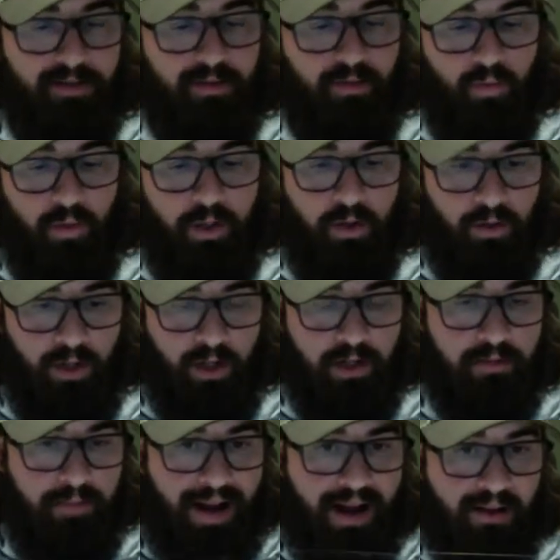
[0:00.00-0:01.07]
real
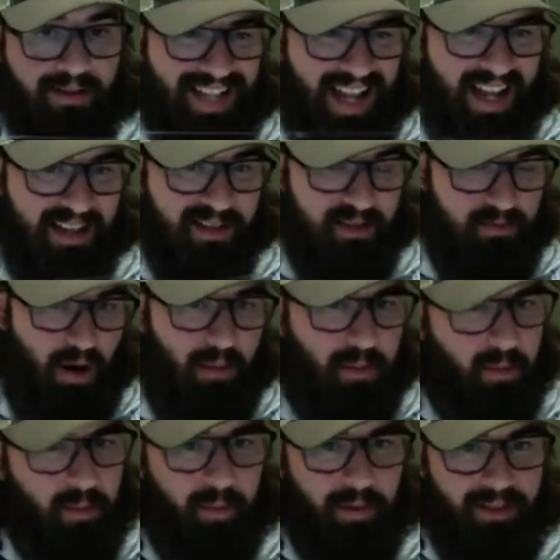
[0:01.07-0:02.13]
good pound test,
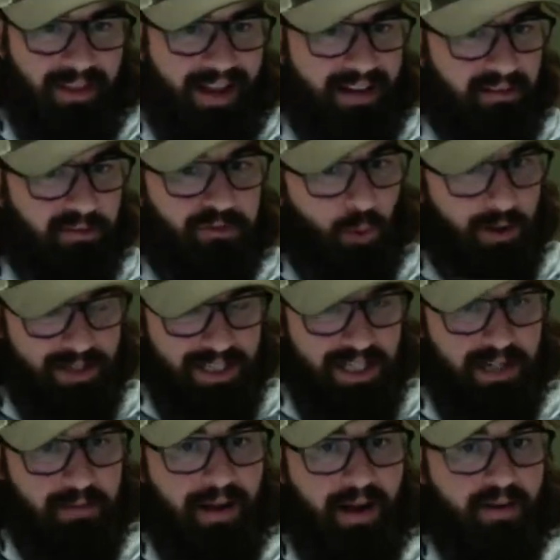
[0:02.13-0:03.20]
probably like
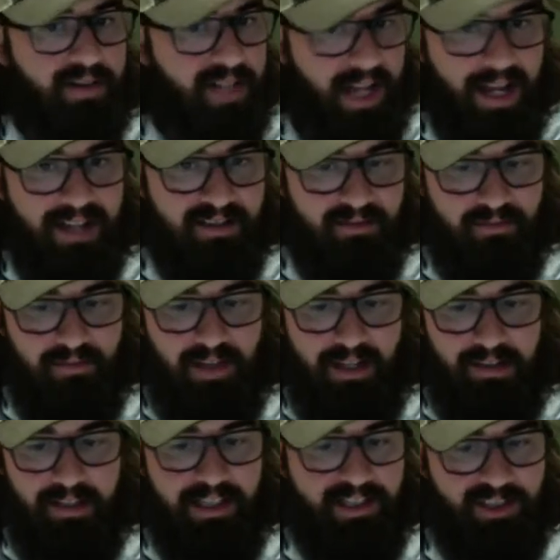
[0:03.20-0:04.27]
14 pound test, at
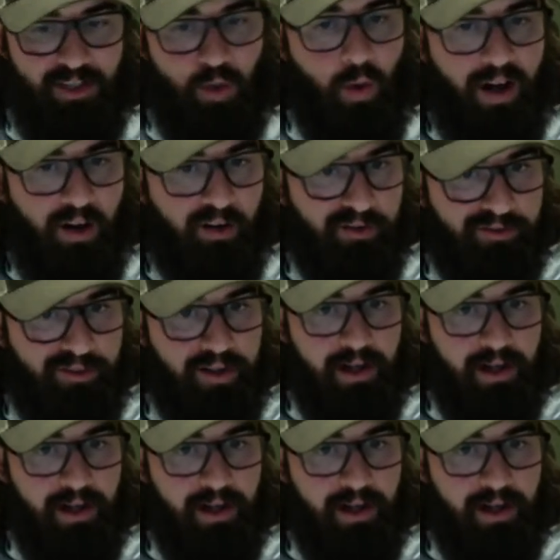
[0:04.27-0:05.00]
least 12.